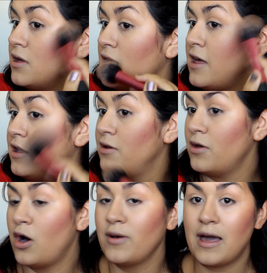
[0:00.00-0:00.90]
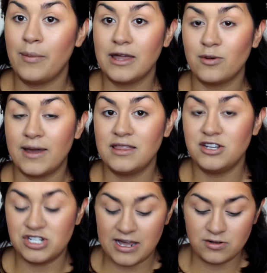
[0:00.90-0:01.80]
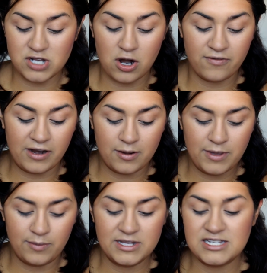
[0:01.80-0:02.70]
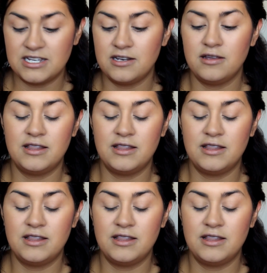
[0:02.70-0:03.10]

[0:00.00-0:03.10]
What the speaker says: And oh yeah, by the way, these shadows are very pigmented,